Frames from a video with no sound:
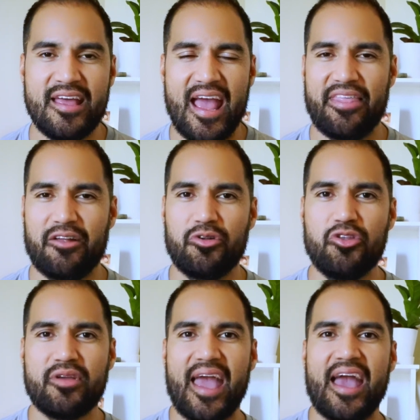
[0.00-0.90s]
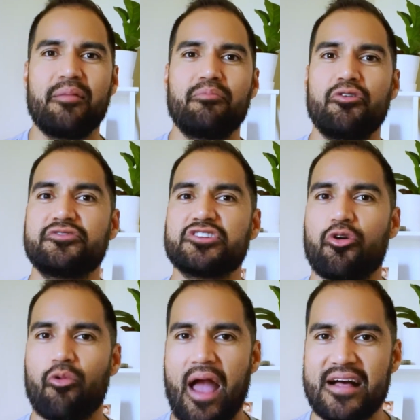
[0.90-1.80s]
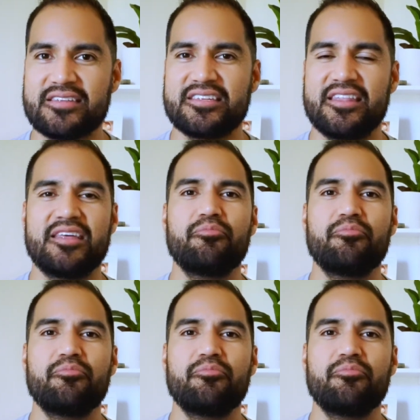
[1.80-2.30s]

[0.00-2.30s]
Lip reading: And then when you can, move to grass and then